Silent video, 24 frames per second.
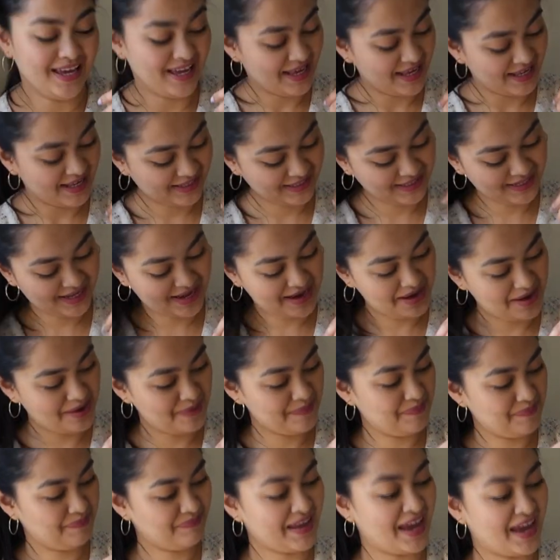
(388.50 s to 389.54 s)
Is
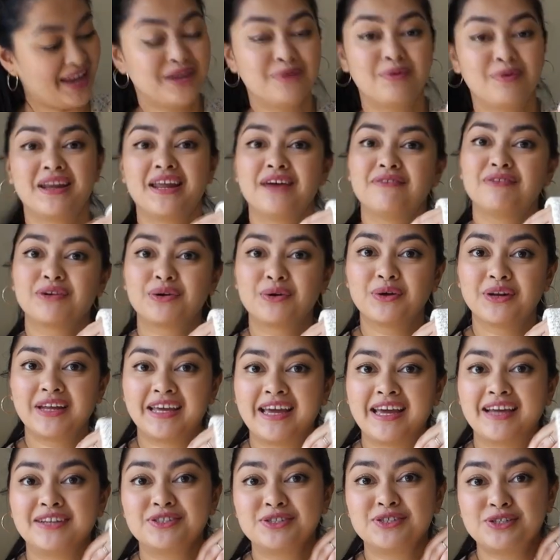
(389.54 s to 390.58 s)
anyone ever going to
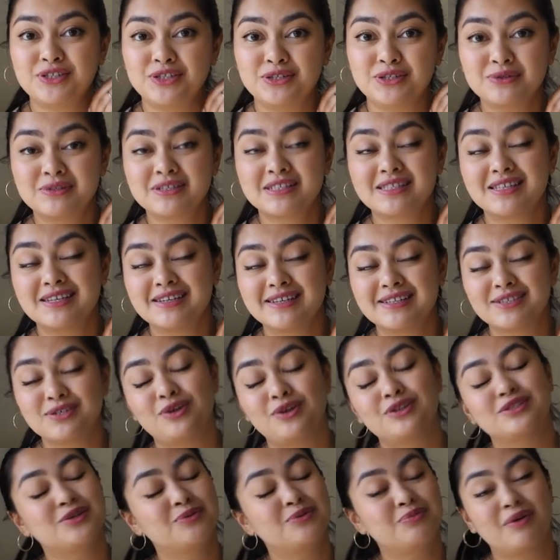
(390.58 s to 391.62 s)
get to use this?
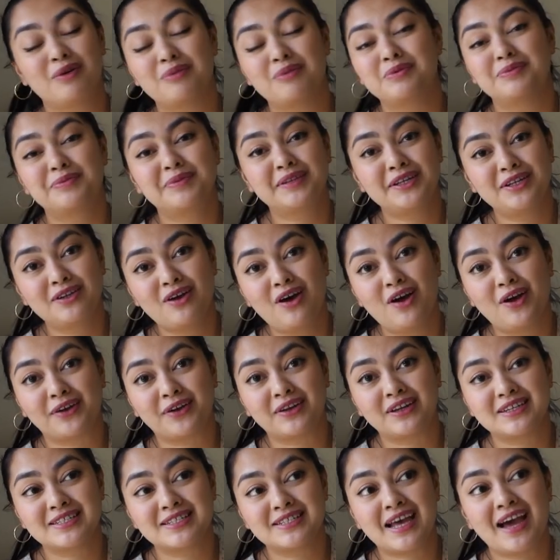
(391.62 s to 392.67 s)
Also, probably not,
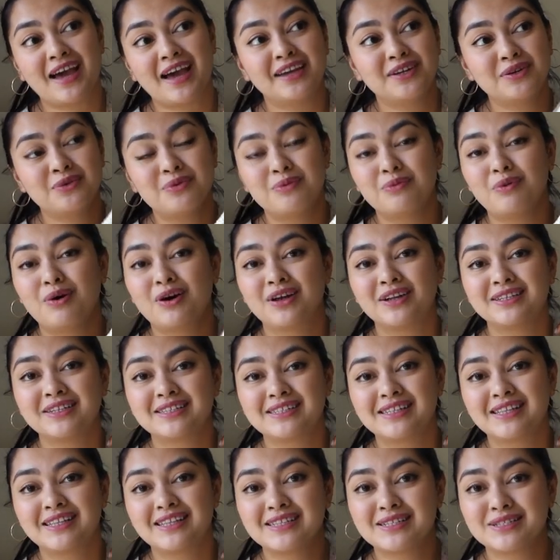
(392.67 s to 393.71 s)
because I don't want
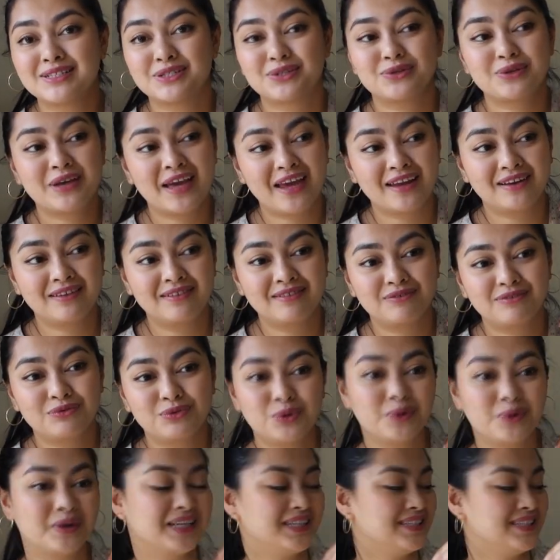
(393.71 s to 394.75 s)
this to get
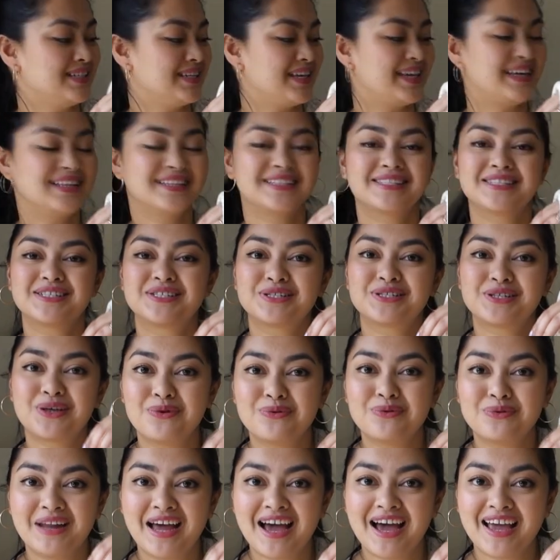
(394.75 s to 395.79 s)
ruined. It's
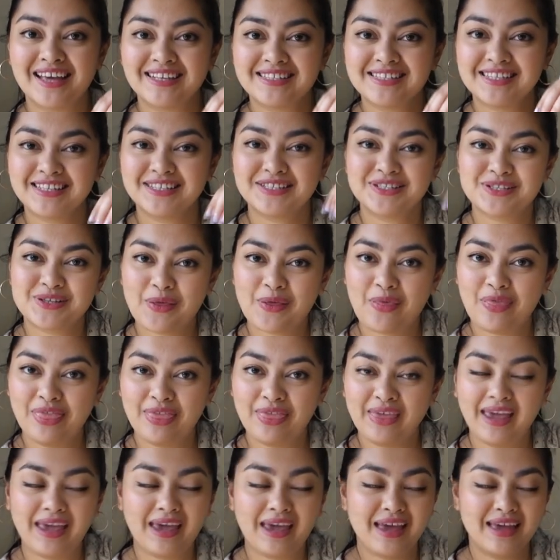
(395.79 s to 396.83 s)
so nice. It's so
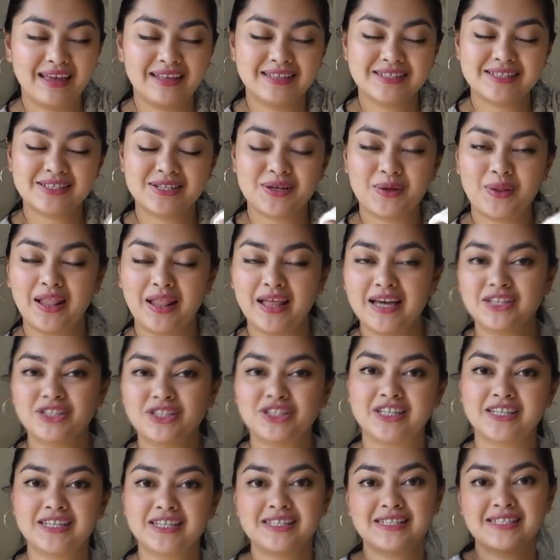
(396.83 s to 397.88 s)
thick and so
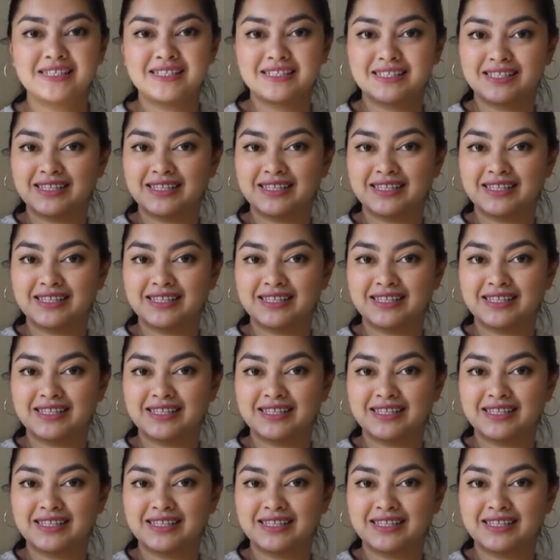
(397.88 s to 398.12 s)
luscious.